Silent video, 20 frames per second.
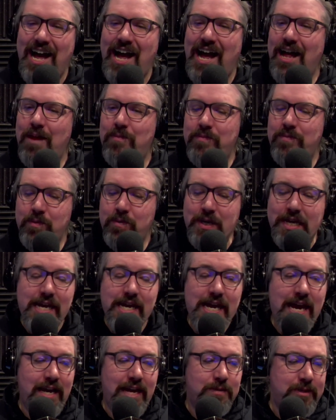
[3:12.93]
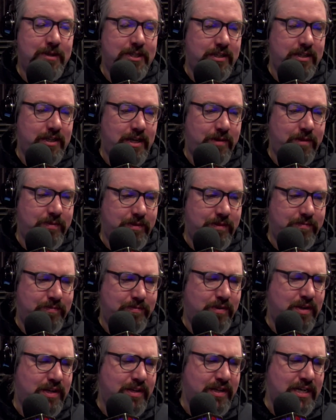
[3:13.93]
Um, well, yeah, especially I mean,
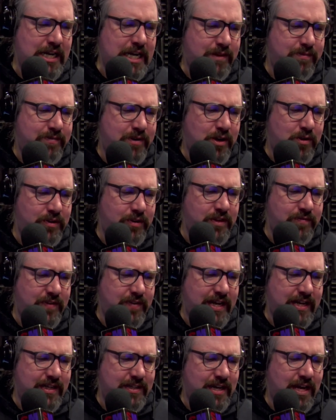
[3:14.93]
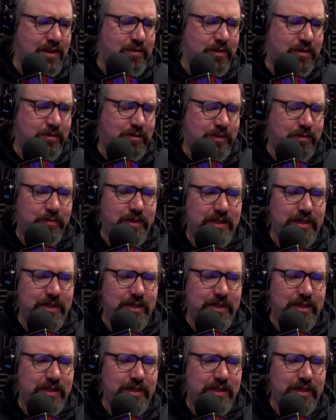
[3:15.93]
well, eh, OnlyFans. I don't know.